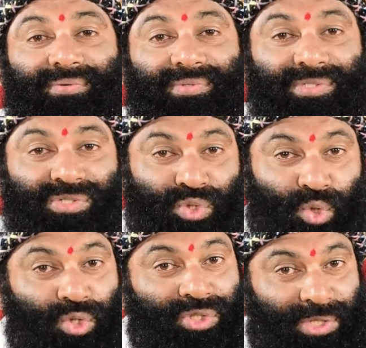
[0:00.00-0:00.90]
which is
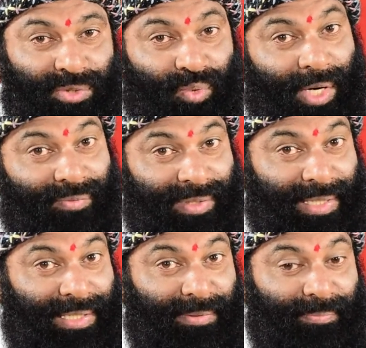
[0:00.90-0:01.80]
toasted one with
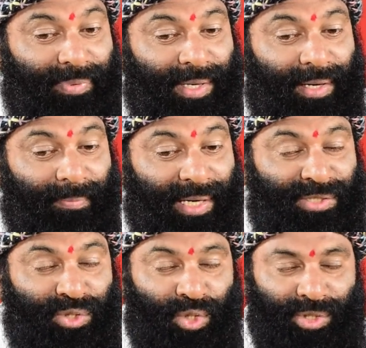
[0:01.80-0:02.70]
a little uh,
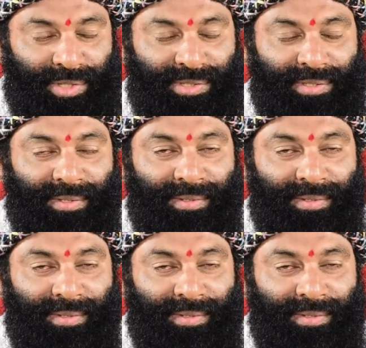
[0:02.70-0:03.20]
butter on it.